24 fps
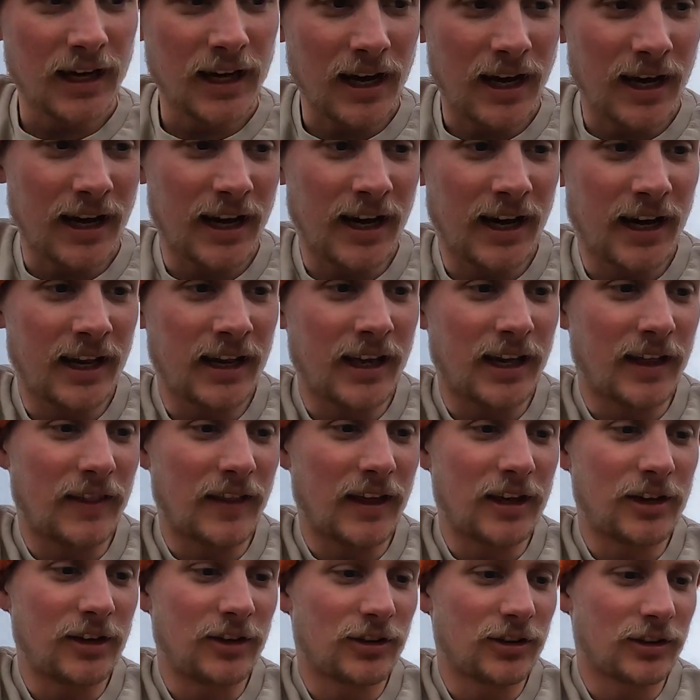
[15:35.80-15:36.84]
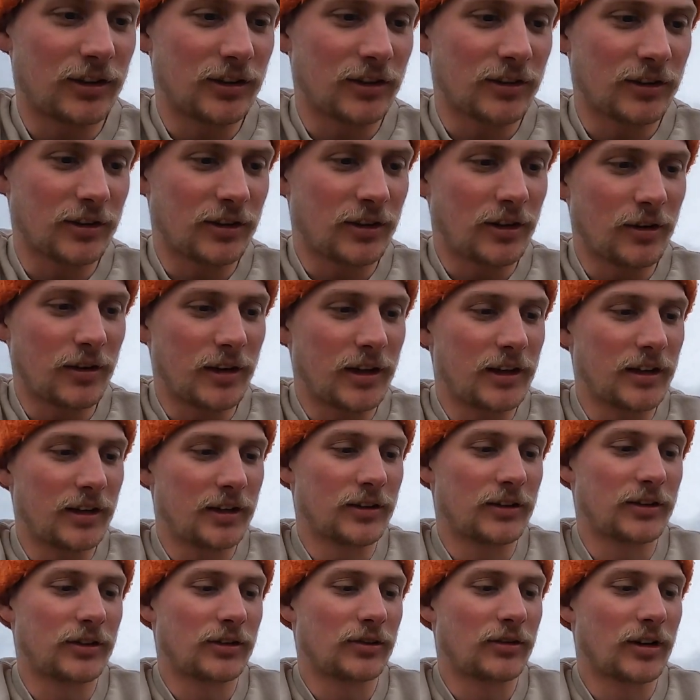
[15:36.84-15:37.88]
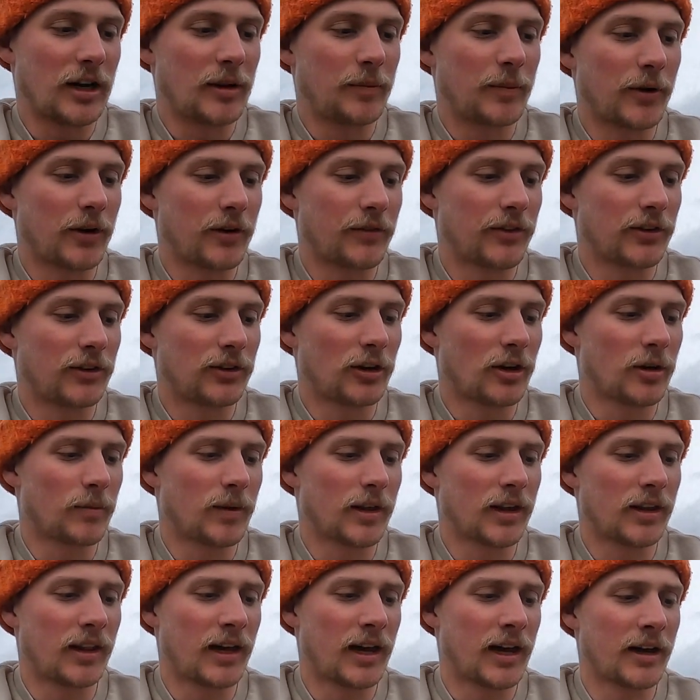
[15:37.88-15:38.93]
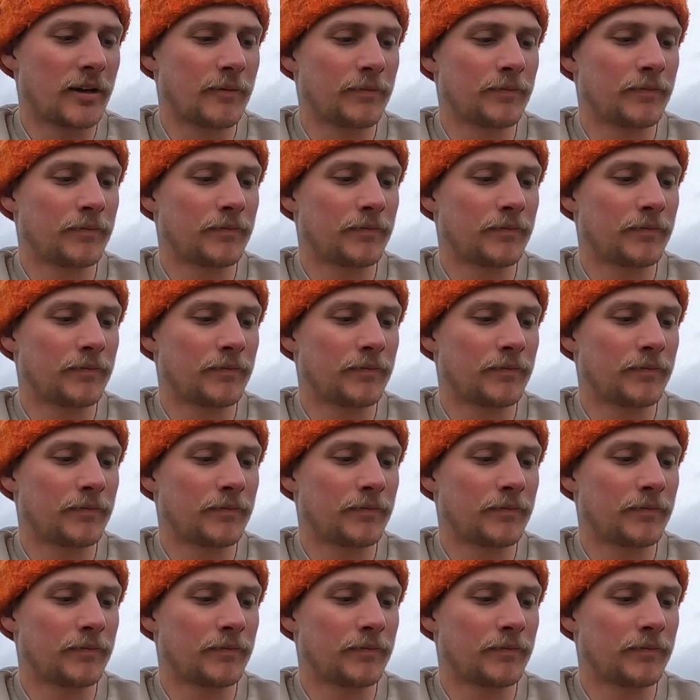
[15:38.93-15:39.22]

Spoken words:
And then you just slowly scrape it off the top like that.